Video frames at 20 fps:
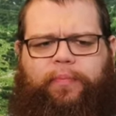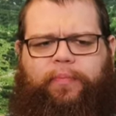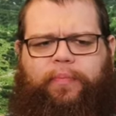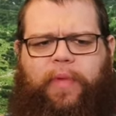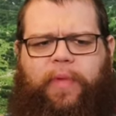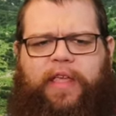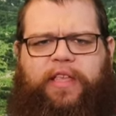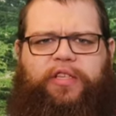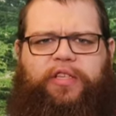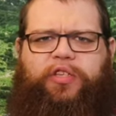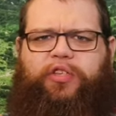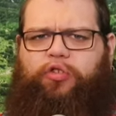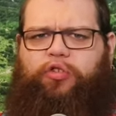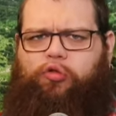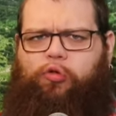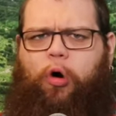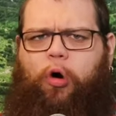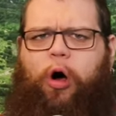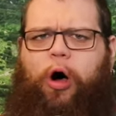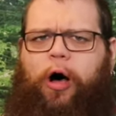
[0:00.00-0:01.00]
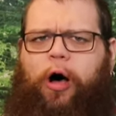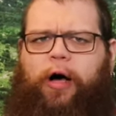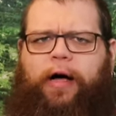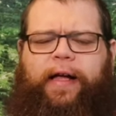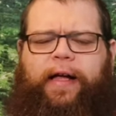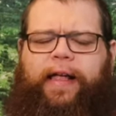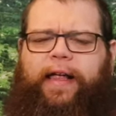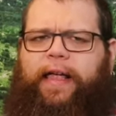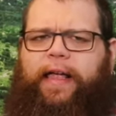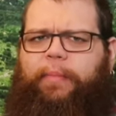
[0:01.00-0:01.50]
He's
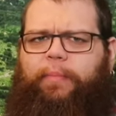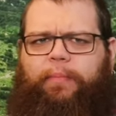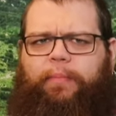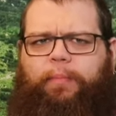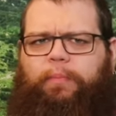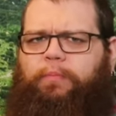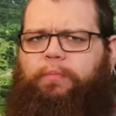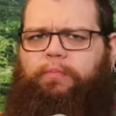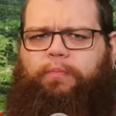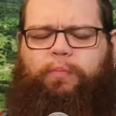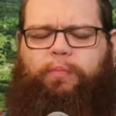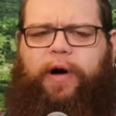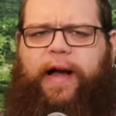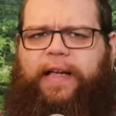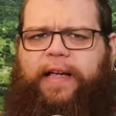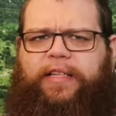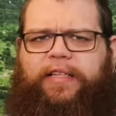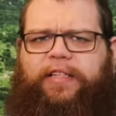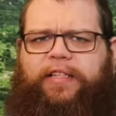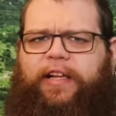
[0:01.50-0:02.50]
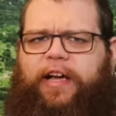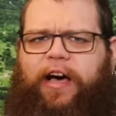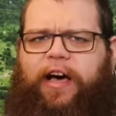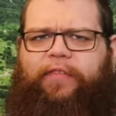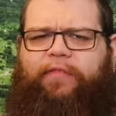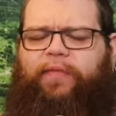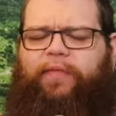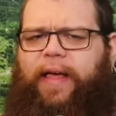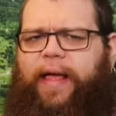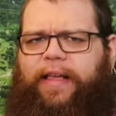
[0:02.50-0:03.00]
strong and can break
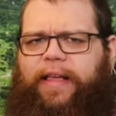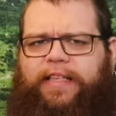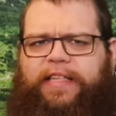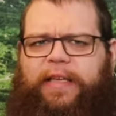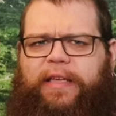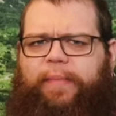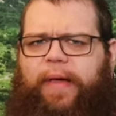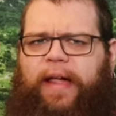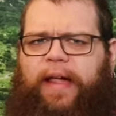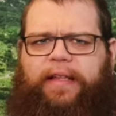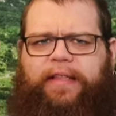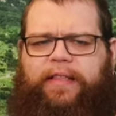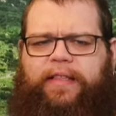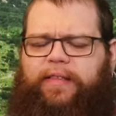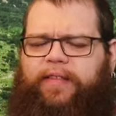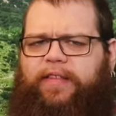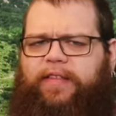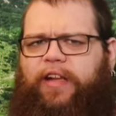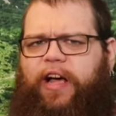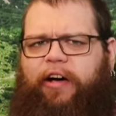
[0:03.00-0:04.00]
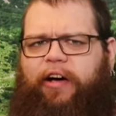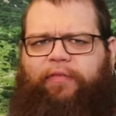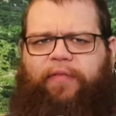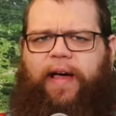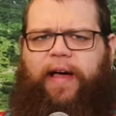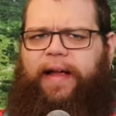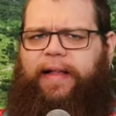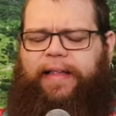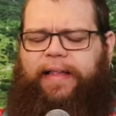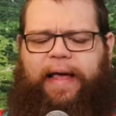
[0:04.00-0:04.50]
stuff like cement and stuff
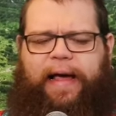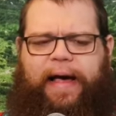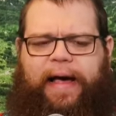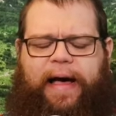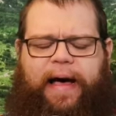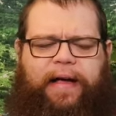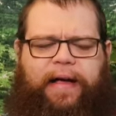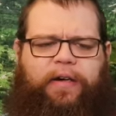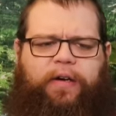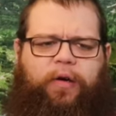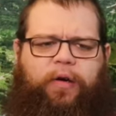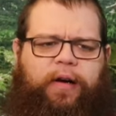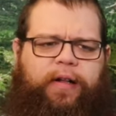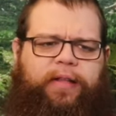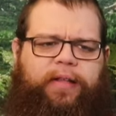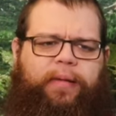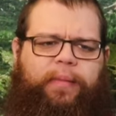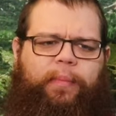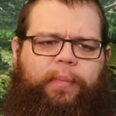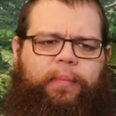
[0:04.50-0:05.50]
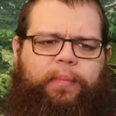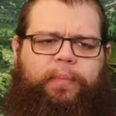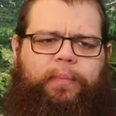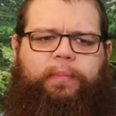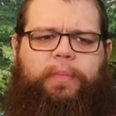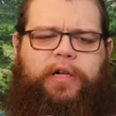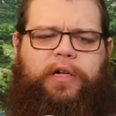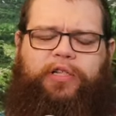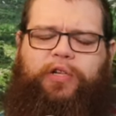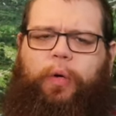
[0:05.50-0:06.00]
like that, or
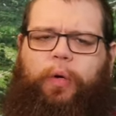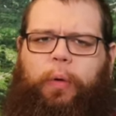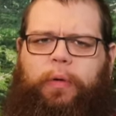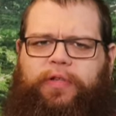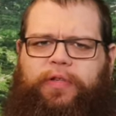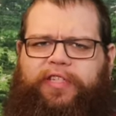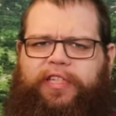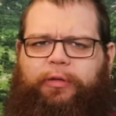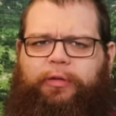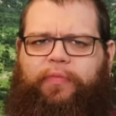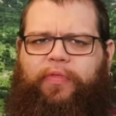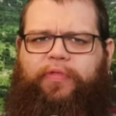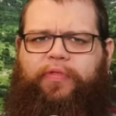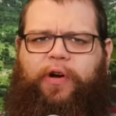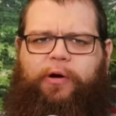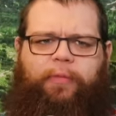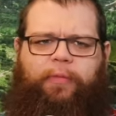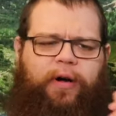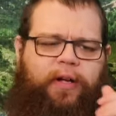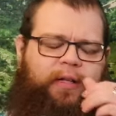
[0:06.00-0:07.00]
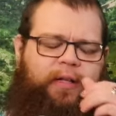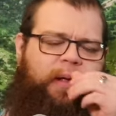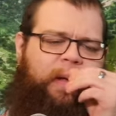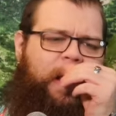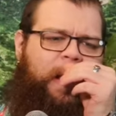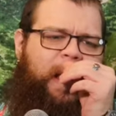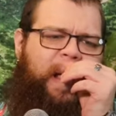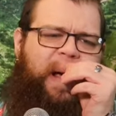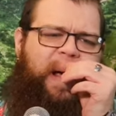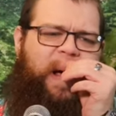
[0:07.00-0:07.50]
punch a hole, stone throw one.
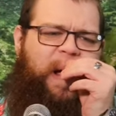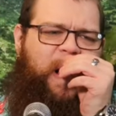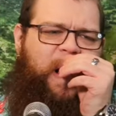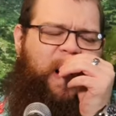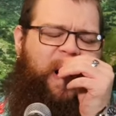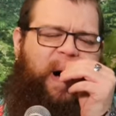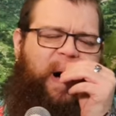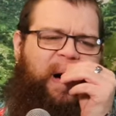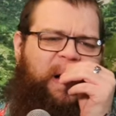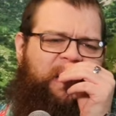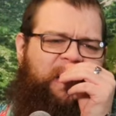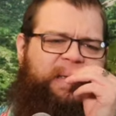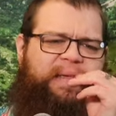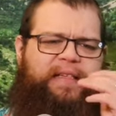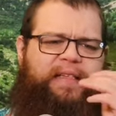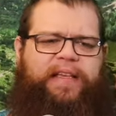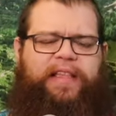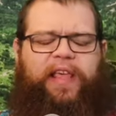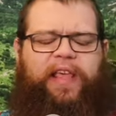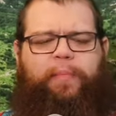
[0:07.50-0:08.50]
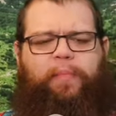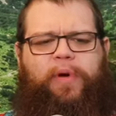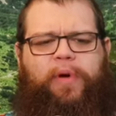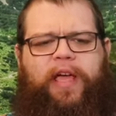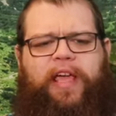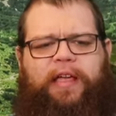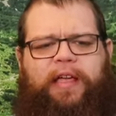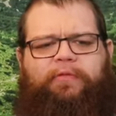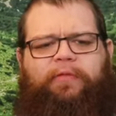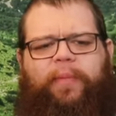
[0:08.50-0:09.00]
Honestly,
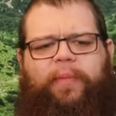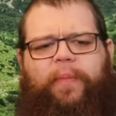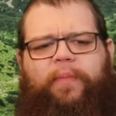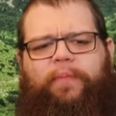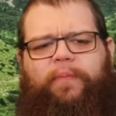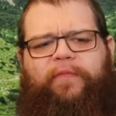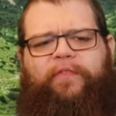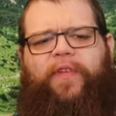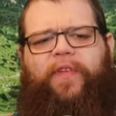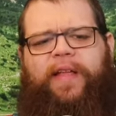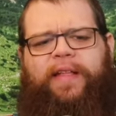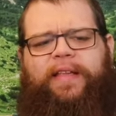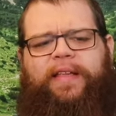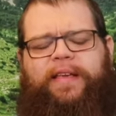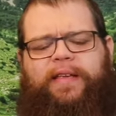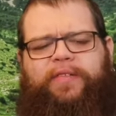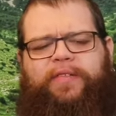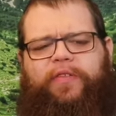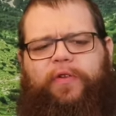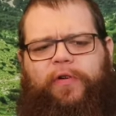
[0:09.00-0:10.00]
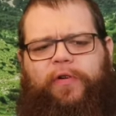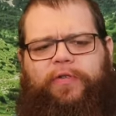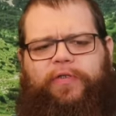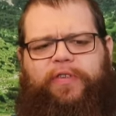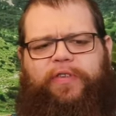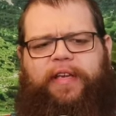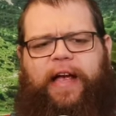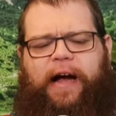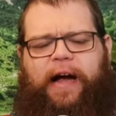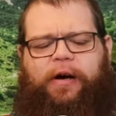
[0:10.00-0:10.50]
Vin
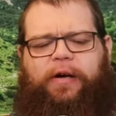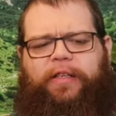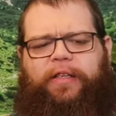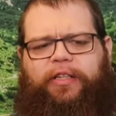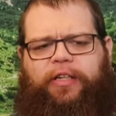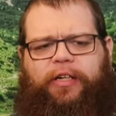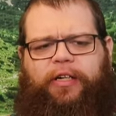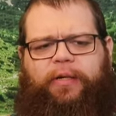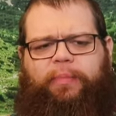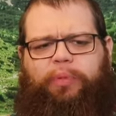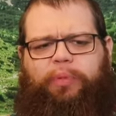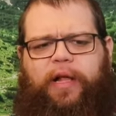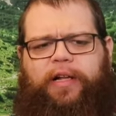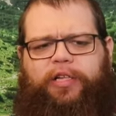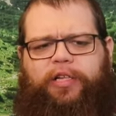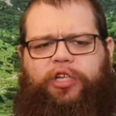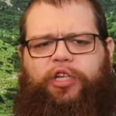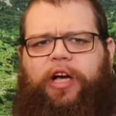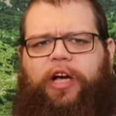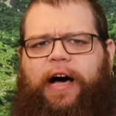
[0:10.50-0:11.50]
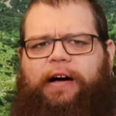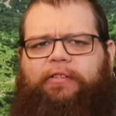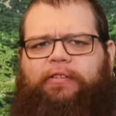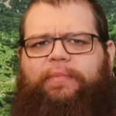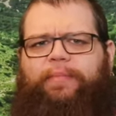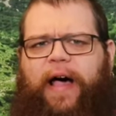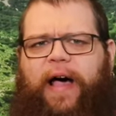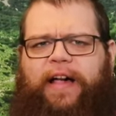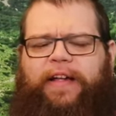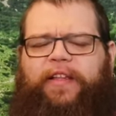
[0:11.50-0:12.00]
Diesel's character Bloodshot
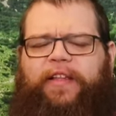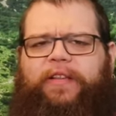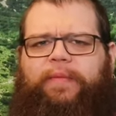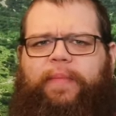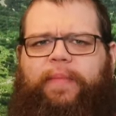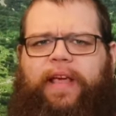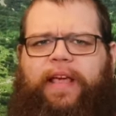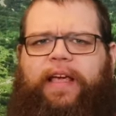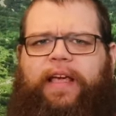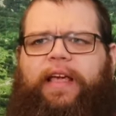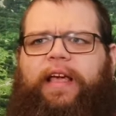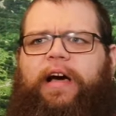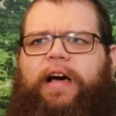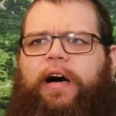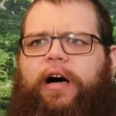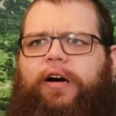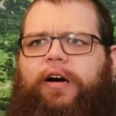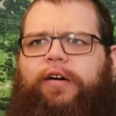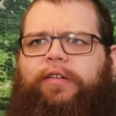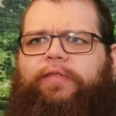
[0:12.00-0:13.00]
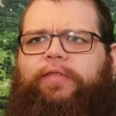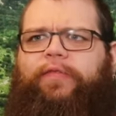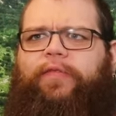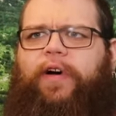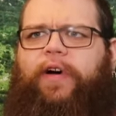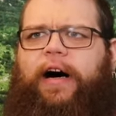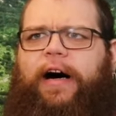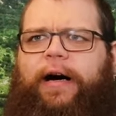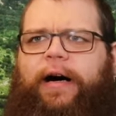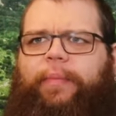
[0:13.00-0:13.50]
reminded me of
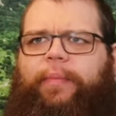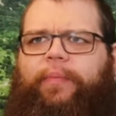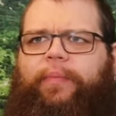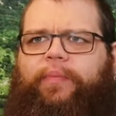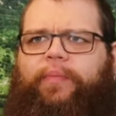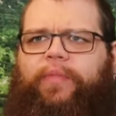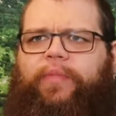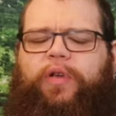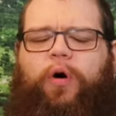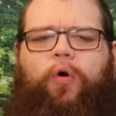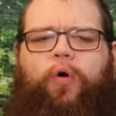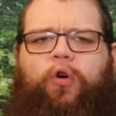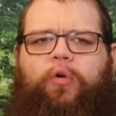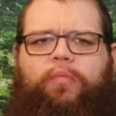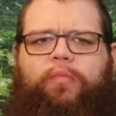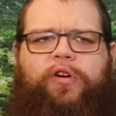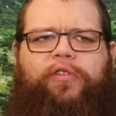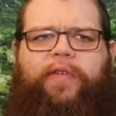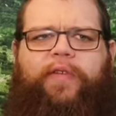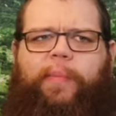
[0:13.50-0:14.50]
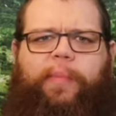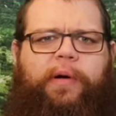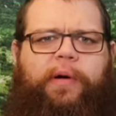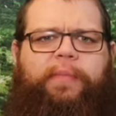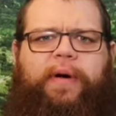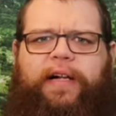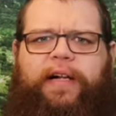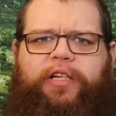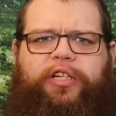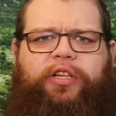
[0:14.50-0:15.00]
the whole movie.
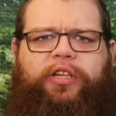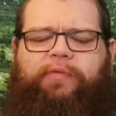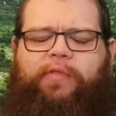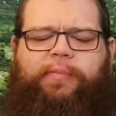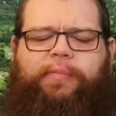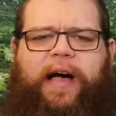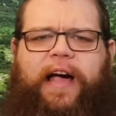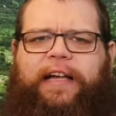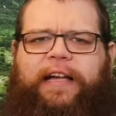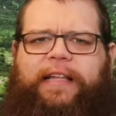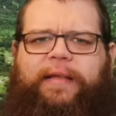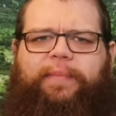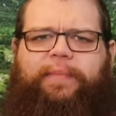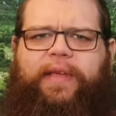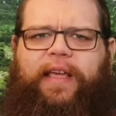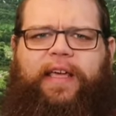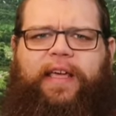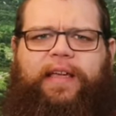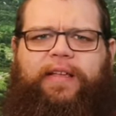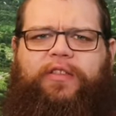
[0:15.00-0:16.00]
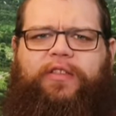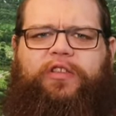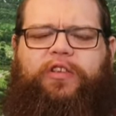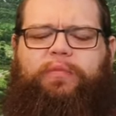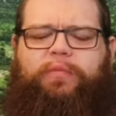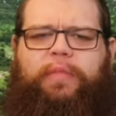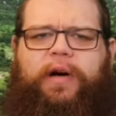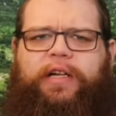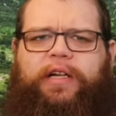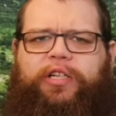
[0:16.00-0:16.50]
Pretty much reminded me
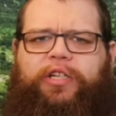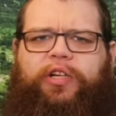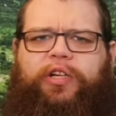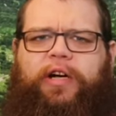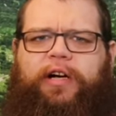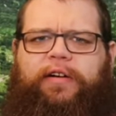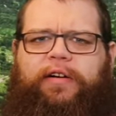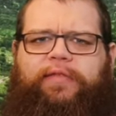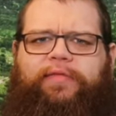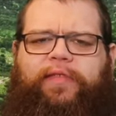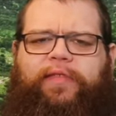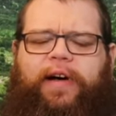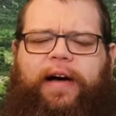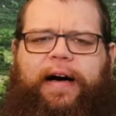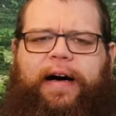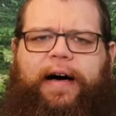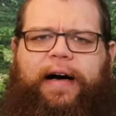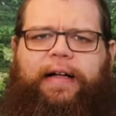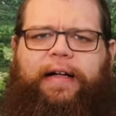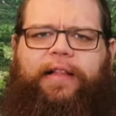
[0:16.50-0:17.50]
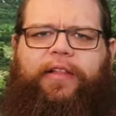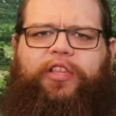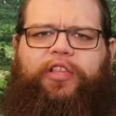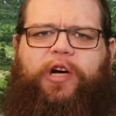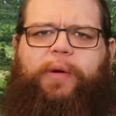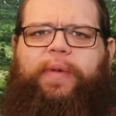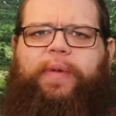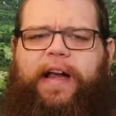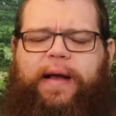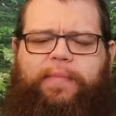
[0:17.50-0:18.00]
too much of the
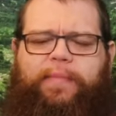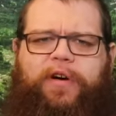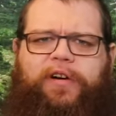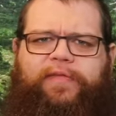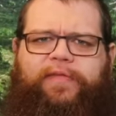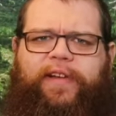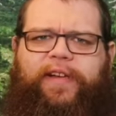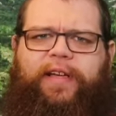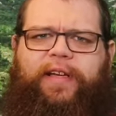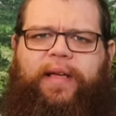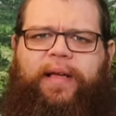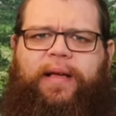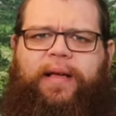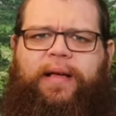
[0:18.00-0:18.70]
Terminator movie.